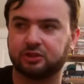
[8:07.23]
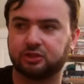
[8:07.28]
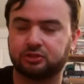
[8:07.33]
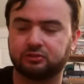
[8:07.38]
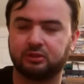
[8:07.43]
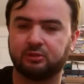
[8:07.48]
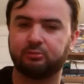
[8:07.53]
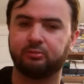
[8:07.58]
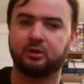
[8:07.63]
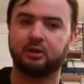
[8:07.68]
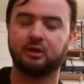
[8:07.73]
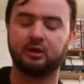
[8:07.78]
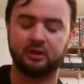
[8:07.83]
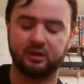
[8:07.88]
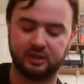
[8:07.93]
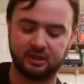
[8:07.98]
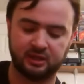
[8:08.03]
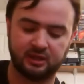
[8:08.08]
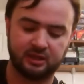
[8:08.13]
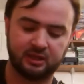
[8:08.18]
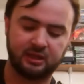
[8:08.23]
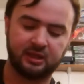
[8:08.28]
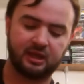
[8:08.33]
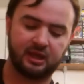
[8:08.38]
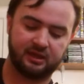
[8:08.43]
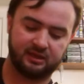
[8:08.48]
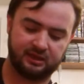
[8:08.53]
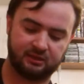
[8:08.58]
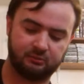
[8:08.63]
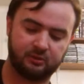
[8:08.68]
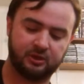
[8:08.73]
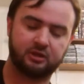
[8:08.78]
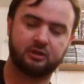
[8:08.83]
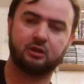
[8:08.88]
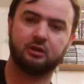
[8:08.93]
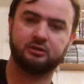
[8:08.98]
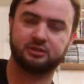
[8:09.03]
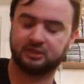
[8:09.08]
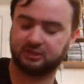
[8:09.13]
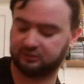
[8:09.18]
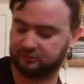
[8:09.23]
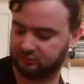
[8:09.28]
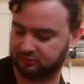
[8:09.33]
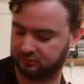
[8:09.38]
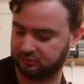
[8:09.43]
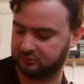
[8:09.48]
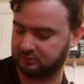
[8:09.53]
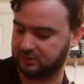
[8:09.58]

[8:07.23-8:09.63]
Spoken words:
Stripper, and then when it goes into